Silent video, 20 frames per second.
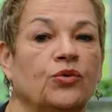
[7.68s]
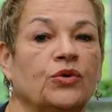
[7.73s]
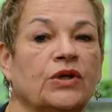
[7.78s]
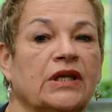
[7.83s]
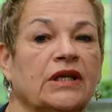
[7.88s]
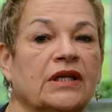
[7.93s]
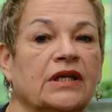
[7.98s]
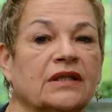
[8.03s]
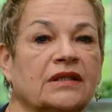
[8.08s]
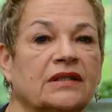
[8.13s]
who
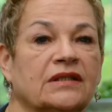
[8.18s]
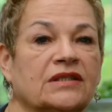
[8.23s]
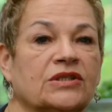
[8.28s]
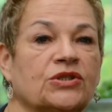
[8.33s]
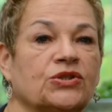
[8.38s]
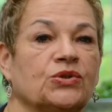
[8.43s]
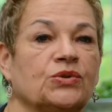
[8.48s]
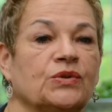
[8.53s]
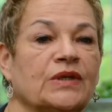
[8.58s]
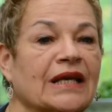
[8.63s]
needed
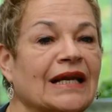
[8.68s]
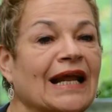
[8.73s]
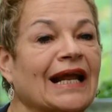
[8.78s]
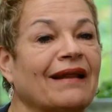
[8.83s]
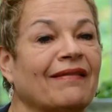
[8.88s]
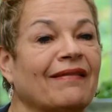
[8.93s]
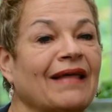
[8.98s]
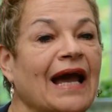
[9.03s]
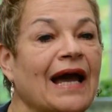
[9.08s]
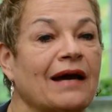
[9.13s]
to get
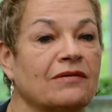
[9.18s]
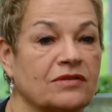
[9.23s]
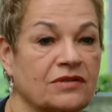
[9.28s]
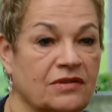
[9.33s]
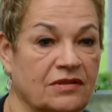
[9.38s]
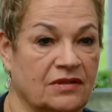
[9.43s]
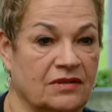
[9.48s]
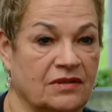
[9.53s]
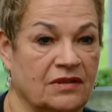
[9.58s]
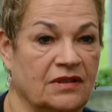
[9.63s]
out of the
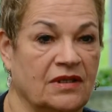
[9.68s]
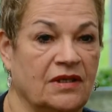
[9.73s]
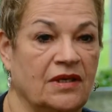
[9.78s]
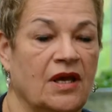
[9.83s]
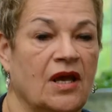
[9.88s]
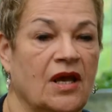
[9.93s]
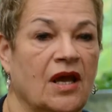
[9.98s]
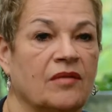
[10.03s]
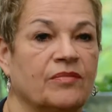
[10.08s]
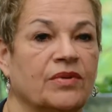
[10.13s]
house
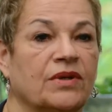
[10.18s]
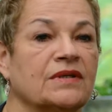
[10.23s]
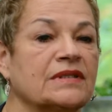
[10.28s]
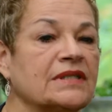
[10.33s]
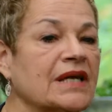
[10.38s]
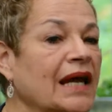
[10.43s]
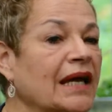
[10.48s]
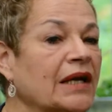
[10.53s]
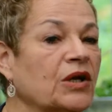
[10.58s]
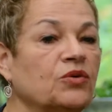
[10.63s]

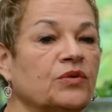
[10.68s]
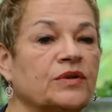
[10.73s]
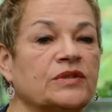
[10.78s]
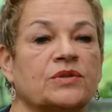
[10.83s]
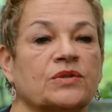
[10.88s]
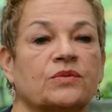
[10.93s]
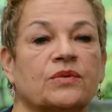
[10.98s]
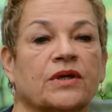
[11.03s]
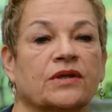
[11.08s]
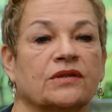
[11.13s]
because I had
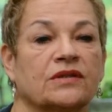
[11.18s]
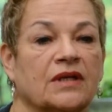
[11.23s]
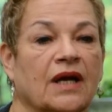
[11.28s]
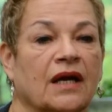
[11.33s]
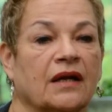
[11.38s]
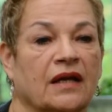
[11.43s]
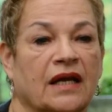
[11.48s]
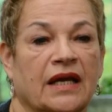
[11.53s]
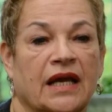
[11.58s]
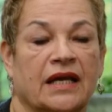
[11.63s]
always worked,
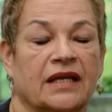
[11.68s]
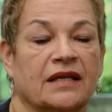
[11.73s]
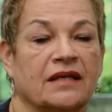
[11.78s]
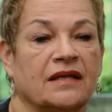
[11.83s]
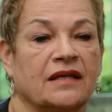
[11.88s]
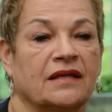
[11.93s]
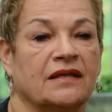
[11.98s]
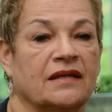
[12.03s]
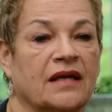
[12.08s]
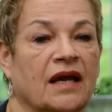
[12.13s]

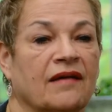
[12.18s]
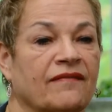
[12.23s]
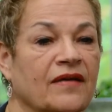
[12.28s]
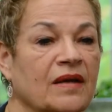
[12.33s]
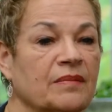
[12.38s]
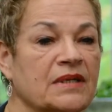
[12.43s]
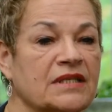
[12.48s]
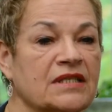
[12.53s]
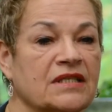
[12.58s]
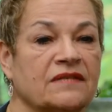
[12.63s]
and I
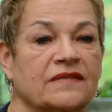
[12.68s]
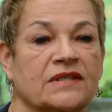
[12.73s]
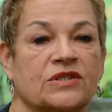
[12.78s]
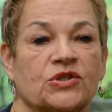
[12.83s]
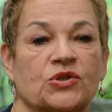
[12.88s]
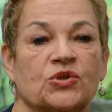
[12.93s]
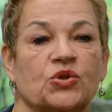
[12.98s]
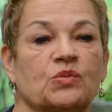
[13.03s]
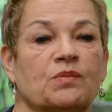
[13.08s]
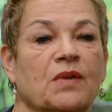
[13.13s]
found myself
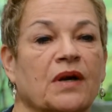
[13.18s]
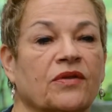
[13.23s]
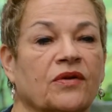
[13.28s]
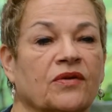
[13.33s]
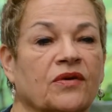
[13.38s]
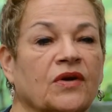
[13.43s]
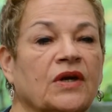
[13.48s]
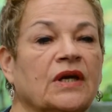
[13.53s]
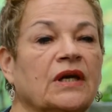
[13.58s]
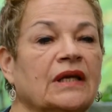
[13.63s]
as a new
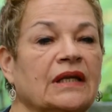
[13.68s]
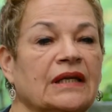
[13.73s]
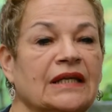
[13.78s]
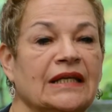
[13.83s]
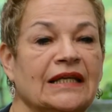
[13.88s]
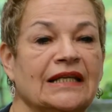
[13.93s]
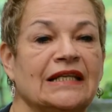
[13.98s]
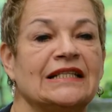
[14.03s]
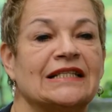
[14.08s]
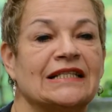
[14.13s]
mother
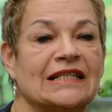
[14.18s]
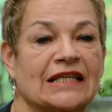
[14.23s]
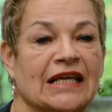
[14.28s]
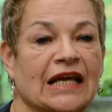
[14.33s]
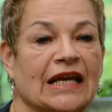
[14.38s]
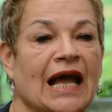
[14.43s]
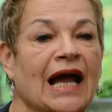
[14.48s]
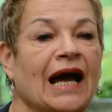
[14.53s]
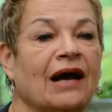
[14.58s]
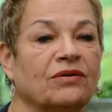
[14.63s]
needing to
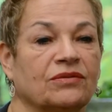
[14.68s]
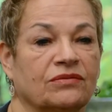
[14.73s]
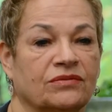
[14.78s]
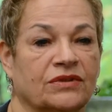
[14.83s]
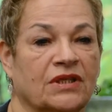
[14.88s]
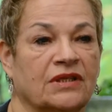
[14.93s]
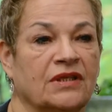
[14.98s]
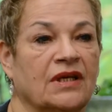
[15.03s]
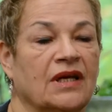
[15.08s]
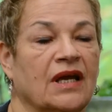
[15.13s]
get
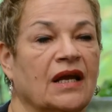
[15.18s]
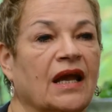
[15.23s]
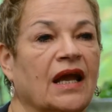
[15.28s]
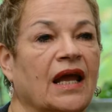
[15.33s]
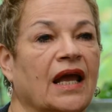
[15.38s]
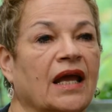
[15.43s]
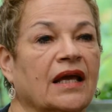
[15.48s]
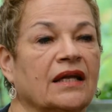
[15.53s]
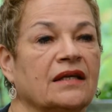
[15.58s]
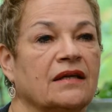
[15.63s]
out.
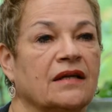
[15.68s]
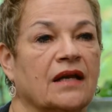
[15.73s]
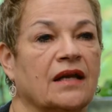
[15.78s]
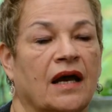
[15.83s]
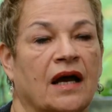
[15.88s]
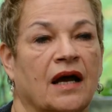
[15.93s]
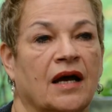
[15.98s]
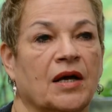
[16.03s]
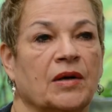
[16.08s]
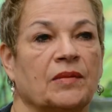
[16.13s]
And
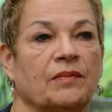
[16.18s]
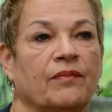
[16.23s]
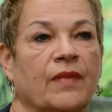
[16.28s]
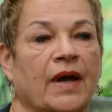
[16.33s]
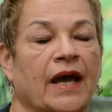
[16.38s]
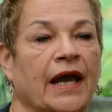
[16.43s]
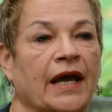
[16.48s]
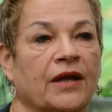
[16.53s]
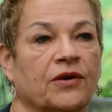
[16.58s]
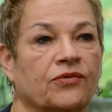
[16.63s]
I
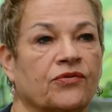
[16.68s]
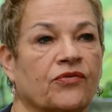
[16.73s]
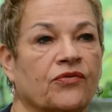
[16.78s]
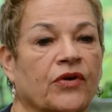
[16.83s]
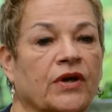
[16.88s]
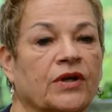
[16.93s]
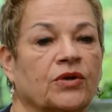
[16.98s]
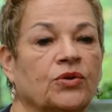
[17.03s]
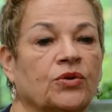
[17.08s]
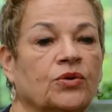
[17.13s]
had a
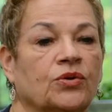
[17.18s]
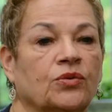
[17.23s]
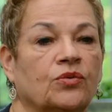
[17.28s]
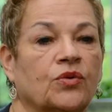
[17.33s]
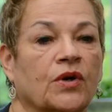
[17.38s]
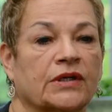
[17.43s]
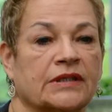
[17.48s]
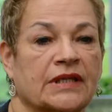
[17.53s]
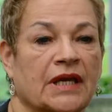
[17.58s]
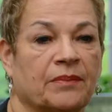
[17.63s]
friend who
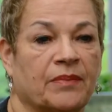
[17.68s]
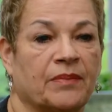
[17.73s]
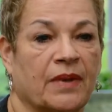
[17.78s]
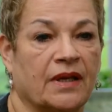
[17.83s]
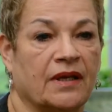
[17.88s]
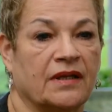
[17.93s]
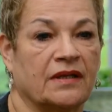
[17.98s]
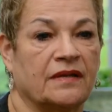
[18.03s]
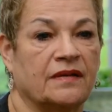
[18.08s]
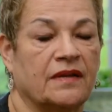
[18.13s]
worked at
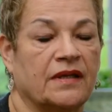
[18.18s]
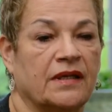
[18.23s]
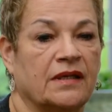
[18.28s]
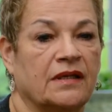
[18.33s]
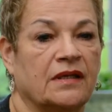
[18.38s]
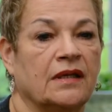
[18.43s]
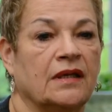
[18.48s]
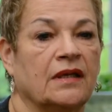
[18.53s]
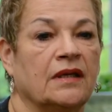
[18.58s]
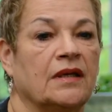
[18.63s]
Penn in
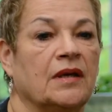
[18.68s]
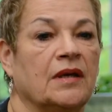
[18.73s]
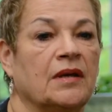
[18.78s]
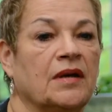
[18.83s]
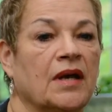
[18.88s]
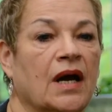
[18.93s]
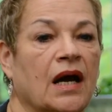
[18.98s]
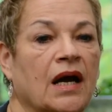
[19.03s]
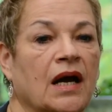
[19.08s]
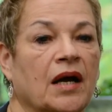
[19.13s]
the
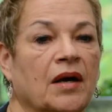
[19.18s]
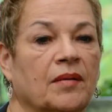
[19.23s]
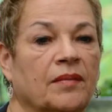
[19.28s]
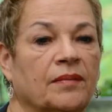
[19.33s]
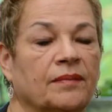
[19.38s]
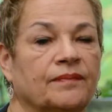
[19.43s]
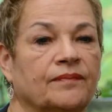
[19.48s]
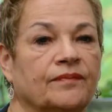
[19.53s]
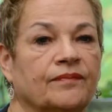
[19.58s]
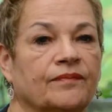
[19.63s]
um,